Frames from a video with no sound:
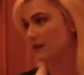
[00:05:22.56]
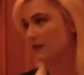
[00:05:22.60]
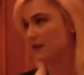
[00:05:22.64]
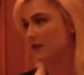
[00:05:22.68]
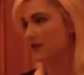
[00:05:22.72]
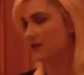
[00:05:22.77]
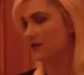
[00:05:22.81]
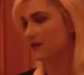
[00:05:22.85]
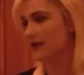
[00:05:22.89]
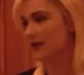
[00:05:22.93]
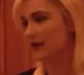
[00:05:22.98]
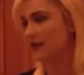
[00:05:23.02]
and
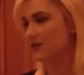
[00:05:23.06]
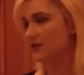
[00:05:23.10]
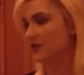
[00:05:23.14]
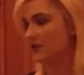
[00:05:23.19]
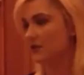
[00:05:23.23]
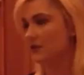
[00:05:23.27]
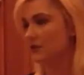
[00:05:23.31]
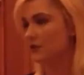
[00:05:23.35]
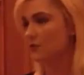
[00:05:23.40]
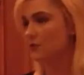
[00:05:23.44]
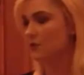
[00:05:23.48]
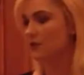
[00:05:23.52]

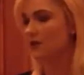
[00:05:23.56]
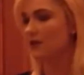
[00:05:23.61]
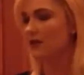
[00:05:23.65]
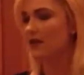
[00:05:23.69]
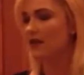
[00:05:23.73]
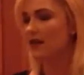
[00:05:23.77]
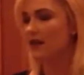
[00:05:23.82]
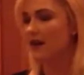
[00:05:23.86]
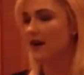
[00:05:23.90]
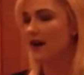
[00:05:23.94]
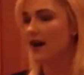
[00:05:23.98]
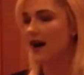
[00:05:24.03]
connection tool.
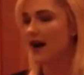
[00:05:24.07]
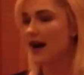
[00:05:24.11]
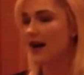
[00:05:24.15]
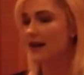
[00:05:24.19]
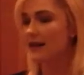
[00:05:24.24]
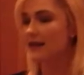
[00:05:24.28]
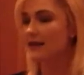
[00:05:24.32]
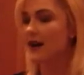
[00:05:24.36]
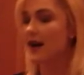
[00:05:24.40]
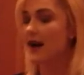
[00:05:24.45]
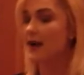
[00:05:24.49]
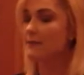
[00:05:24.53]

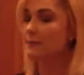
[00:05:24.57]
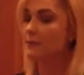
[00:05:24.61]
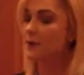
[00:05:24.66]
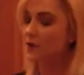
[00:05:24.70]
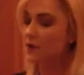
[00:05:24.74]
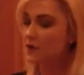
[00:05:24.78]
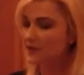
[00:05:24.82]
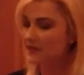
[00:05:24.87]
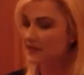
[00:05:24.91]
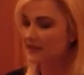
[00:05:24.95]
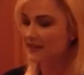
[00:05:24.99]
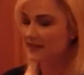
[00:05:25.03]
I
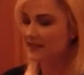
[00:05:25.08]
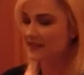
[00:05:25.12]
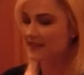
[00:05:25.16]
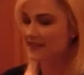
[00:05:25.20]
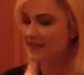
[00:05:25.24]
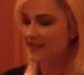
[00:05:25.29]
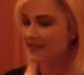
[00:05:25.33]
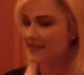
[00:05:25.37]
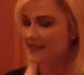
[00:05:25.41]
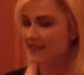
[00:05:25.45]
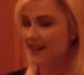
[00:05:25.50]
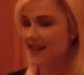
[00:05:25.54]
personally
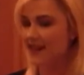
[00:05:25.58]
think